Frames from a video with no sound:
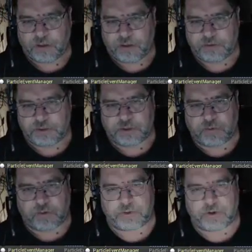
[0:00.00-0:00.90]
Just a
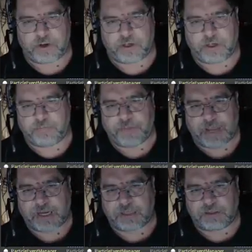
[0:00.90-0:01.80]
quick retarget. His
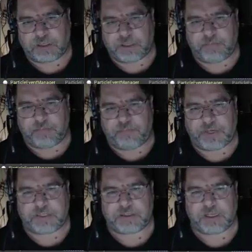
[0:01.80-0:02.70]
back is a little bit
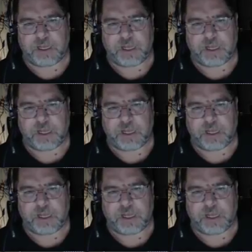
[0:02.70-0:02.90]
bent,